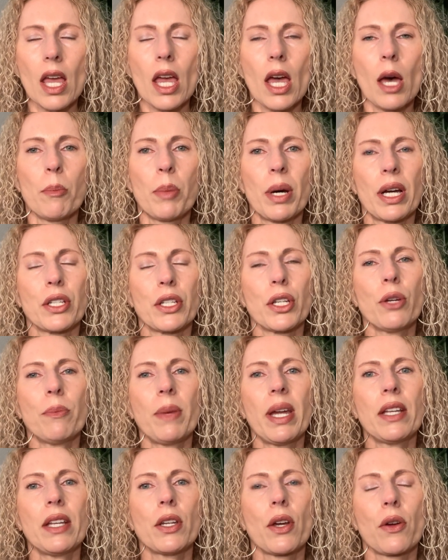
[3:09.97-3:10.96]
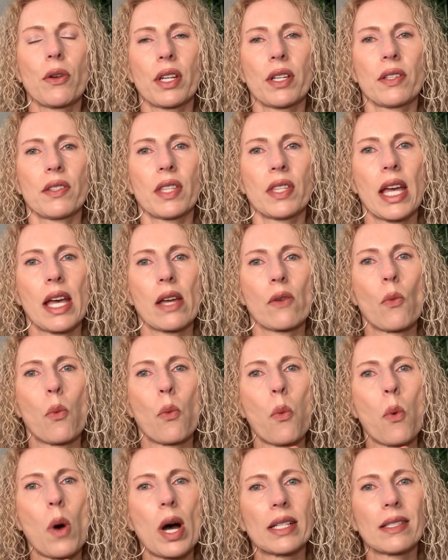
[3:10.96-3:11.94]
but you may notice that
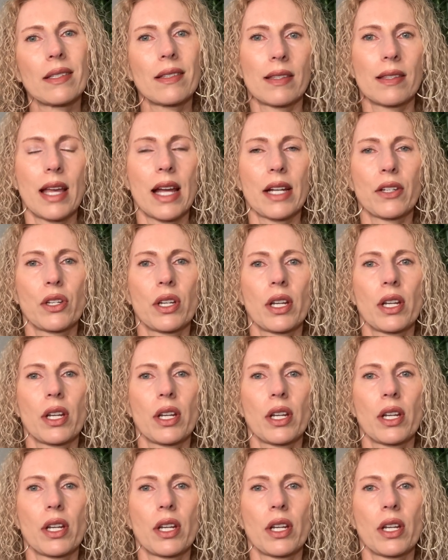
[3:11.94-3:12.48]
one section